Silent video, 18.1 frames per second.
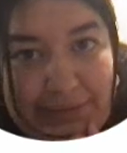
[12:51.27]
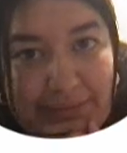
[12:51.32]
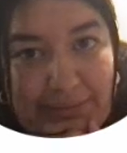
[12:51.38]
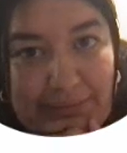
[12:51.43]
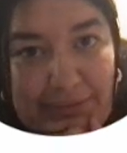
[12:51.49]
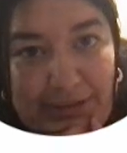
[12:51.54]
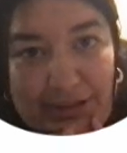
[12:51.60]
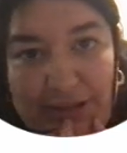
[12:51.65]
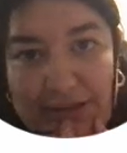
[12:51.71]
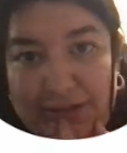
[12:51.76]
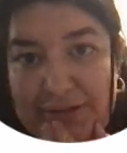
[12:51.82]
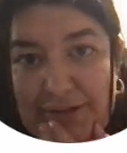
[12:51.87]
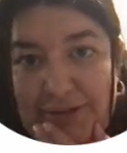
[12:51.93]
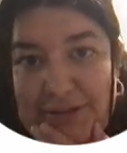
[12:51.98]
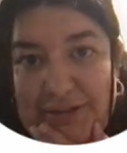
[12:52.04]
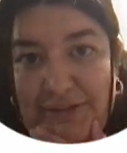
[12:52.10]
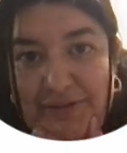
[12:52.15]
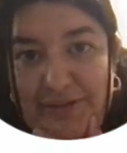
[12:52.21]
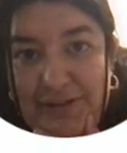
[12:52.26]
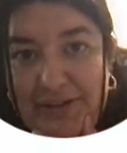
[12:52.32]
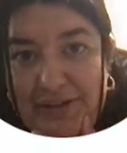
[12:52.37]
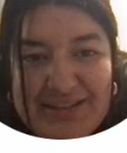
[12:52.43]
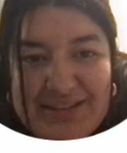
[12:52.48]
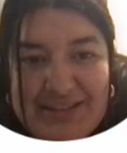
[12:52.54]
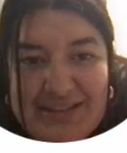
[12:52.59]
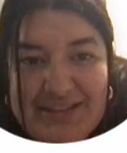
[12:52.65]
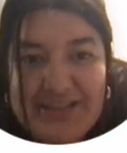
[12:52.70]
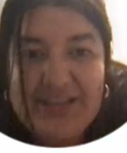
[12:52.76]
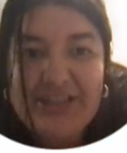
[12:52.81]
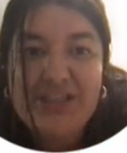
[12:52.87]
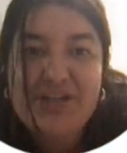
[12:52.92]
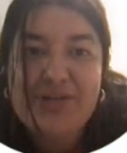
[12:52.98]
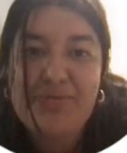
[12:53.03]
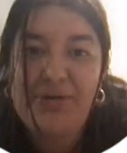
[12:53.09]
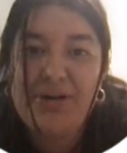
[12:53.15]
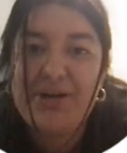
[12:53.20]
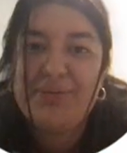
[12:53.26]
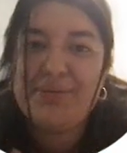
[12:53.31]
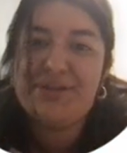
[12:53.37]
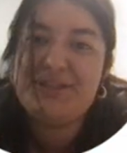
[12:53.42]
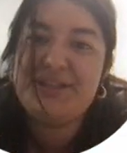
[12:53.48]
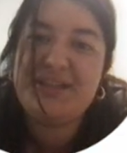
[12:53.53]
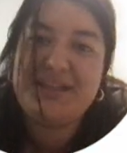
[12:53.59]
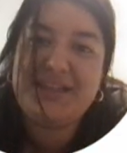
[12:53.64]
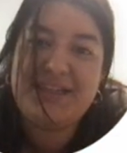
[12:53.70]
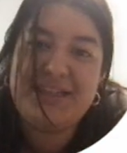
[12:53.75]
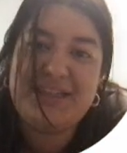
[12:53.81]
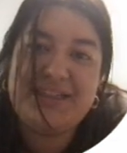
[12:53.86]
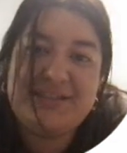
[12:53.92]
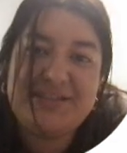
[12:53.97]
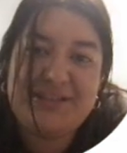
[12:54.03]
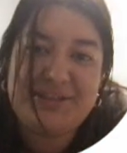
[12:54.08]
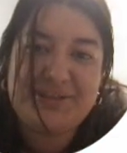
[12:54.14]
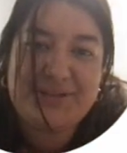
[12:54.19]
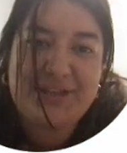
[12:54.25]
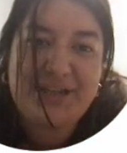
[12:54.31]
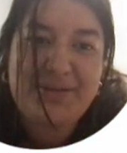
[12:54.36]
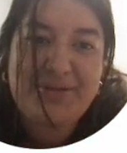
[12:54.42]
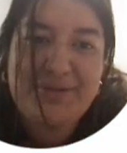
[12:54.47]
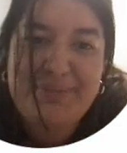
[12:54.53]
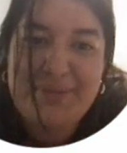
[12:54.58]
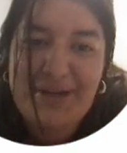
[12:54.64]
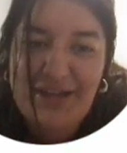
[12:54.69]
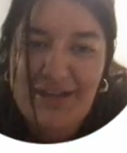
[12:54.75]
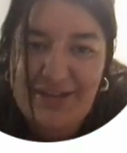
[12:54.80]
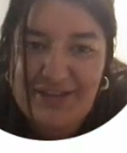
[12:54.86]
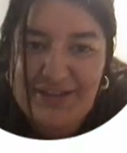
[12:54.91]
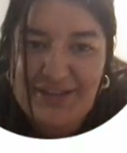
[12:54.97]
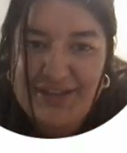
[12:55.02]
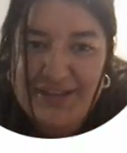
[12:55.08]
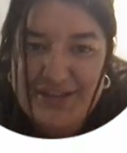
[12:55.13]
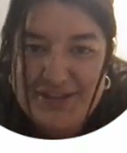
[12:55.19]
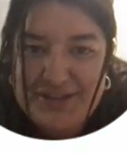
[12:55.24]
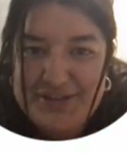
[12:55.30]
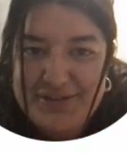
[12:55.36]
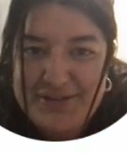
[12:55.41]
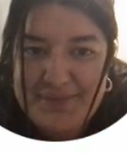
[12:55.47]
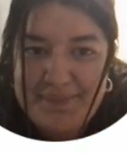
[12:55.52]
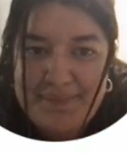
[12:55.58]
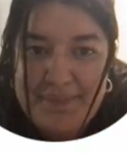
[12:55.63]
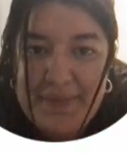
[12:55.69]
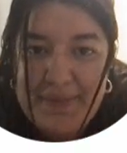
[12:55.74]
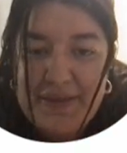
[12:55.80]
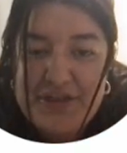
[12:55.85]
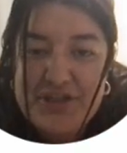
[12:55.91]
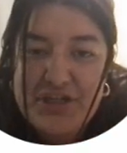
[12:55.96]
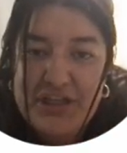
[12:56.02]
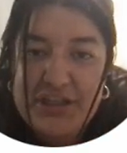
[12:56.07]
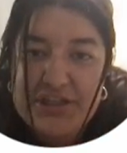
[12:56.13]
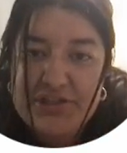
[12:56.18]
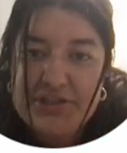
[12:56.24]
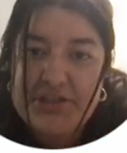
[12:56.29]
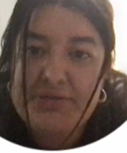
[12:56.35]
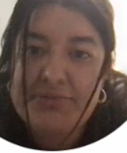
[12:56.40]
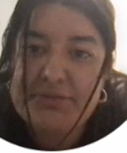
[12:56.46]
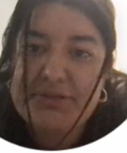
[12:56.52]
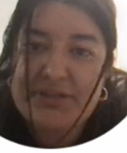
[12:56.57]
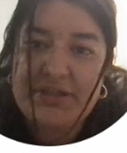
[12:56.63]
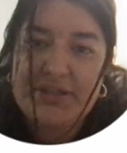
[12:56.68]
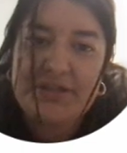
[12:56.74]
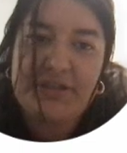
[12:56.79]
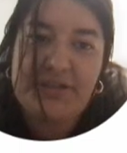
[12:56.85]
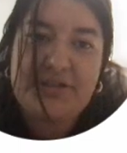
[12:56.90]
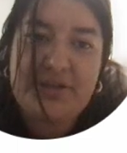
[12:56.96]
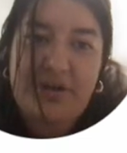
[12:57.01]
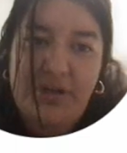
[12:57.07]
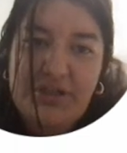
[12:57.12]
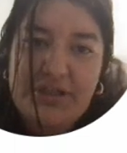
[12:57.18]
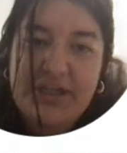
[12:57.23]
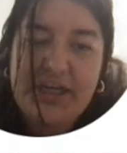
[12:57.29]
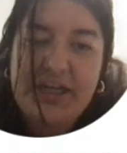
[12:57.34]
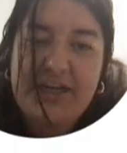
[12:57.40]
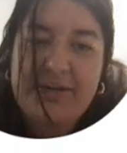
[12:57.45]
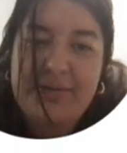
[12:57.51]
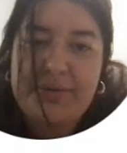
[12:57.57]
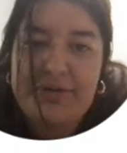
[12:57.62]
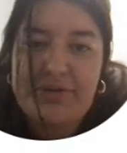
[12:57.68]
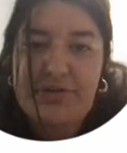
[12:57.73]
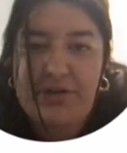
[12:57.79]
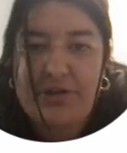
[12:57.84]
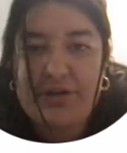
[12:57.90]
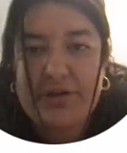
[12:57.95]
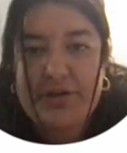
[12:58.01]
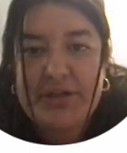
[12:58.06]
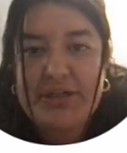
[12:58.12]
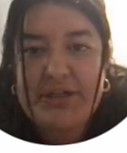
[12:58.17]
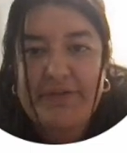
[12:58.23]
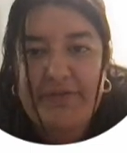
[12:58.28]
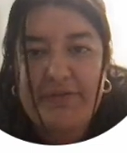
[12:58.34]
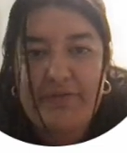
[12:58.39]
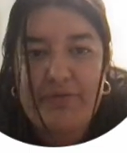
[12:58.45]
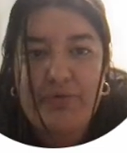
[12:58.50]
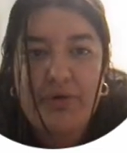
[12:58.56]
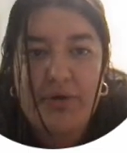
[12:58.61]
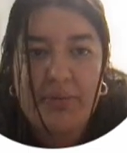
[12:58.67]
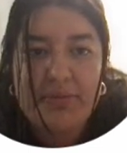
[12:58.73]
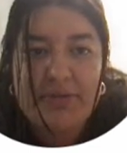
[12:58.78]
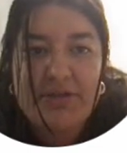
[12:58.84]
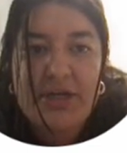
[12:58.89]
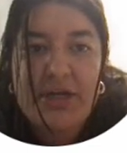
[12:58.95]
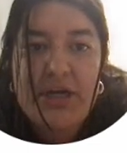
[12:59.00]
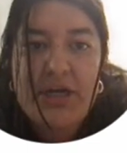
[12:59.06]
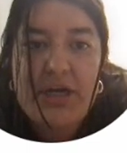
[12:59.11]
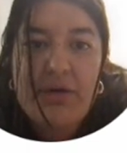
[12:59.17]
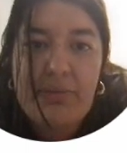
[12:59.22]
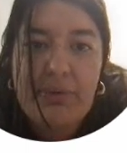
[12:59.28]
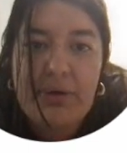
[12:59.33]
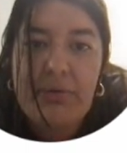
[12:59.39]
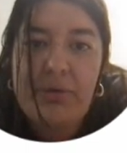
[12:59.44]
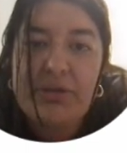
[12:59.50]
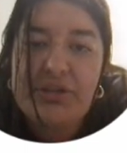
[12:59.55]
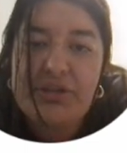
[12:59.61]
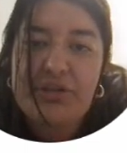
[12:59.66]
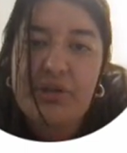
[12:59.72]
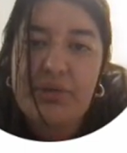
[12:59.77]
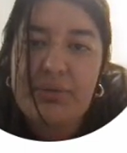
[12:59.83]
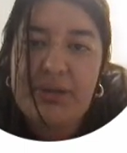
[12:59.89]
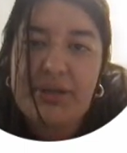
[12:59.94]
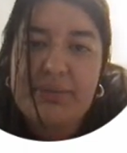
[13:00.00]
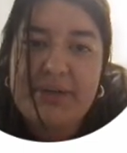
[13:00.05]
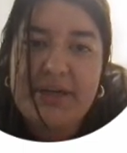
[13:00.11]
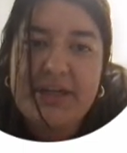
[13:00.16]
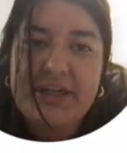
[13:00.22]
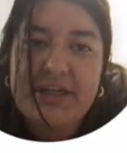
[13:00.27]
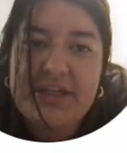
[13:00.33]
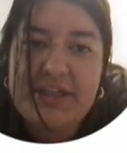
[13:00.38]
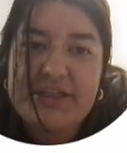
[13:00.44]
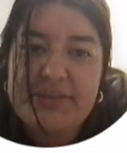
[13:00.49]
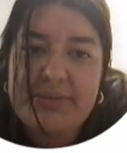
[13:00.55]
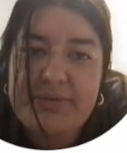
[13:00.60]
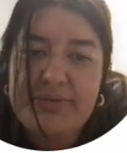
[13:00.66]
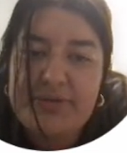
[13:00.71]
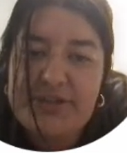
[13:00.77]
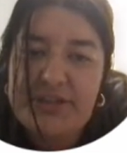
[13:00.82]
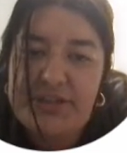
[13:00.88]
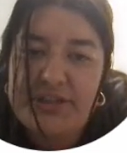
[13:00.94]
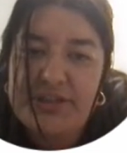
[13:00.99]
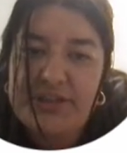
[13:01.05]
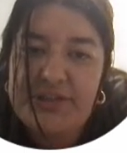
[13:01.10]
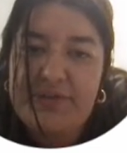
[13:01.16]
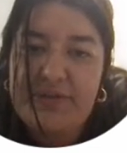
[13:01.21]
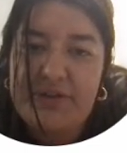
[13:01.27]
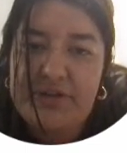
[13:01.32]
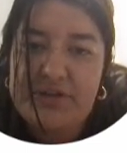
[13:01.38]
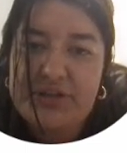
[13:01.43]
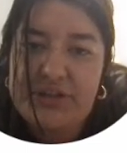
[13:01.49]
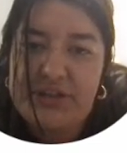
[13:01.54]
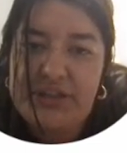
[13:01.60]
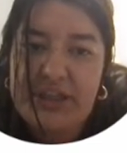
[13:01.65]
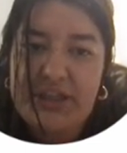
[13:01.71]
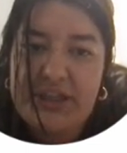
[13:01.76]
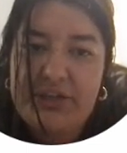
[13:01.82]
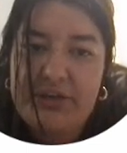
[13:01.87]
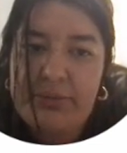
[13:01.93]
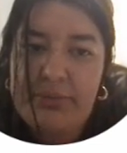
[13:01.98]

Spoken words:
My kid. We're almost to the end, so stay with me, guys. Challenges and resistance to RTK inhibitors occur in different forms. We're going to start with the mechanism of resistance first and secondary